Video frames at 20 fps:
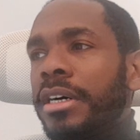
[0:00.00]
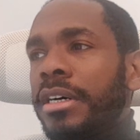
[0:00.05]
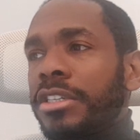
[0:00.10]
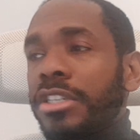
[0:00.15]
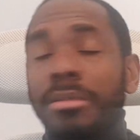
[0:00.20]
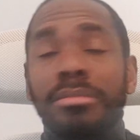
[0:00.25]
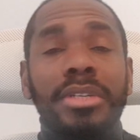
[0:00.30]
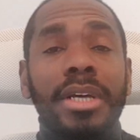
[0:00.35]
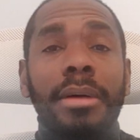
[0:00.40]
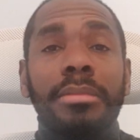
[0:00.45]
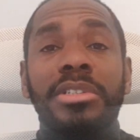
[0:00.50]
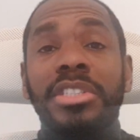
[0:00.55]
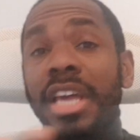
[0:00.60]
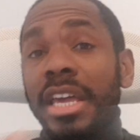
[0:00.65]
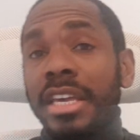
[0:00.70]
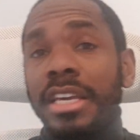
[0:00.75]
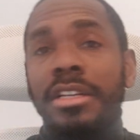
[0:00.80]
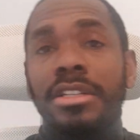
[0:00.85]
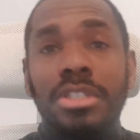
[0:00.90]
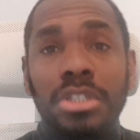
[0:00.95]
sometimes
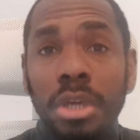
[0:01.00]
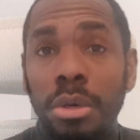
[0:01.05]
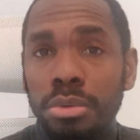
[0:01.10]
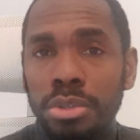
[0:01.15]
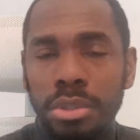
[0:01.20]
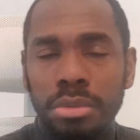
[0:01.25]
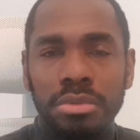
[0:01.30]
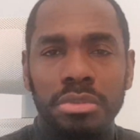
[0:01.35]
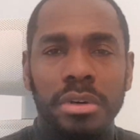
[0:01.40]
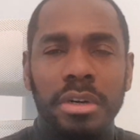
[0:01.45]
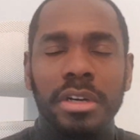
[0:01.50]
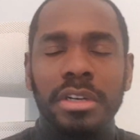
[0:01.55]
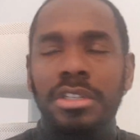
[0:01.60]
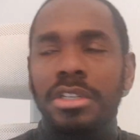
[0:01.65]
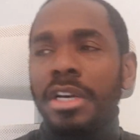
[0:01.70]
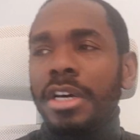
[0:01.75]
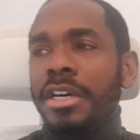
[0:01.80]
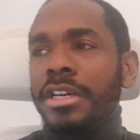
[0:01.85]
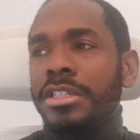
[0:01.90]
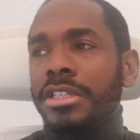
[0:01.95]
taking social
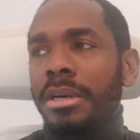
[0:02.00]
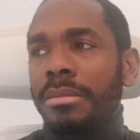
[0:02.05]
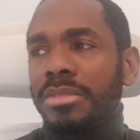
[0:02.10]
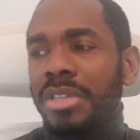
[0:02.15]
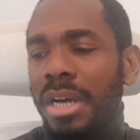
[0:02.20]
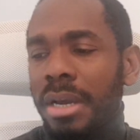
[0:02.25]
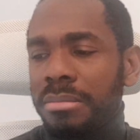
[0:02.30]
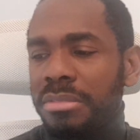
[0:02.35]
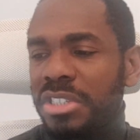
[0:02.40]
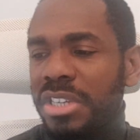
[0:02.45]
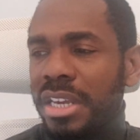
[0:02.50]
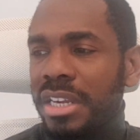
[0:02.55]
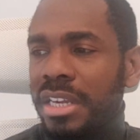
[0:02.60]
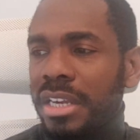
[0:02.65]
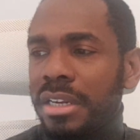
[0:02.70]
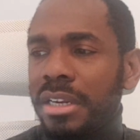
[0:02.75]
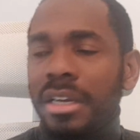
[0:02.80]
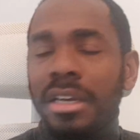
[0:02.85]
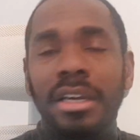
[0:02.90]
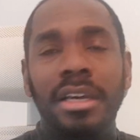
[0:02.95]
drugs, sometimes
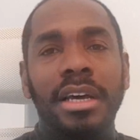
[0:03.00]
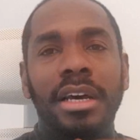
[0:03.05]
taking